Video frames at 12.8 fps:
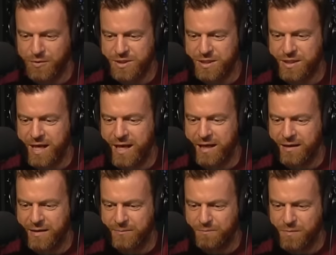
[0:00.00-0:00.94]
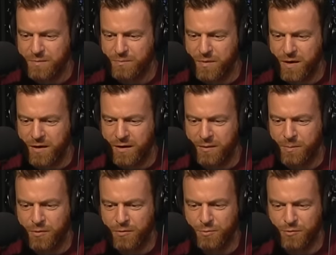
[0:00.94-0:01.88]
today,
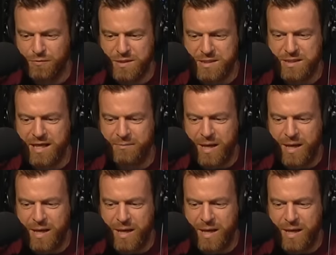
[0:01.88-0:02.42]
both movies today,